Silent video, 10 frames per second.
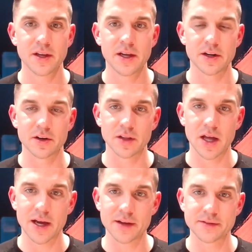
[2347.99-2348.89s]
in our
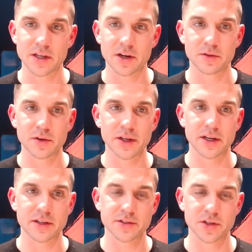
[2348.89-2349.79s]
lives that are really
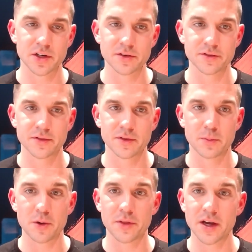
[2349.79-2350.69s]
going to serve
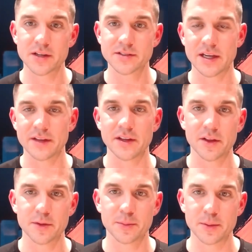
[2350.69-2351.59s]
both us and the
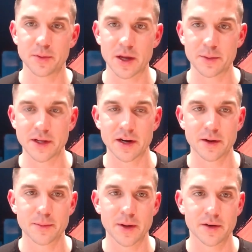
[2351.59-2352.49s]
other people that we care
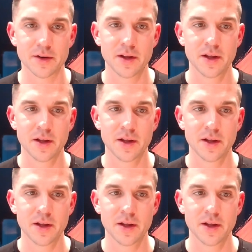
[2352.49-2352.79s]
about.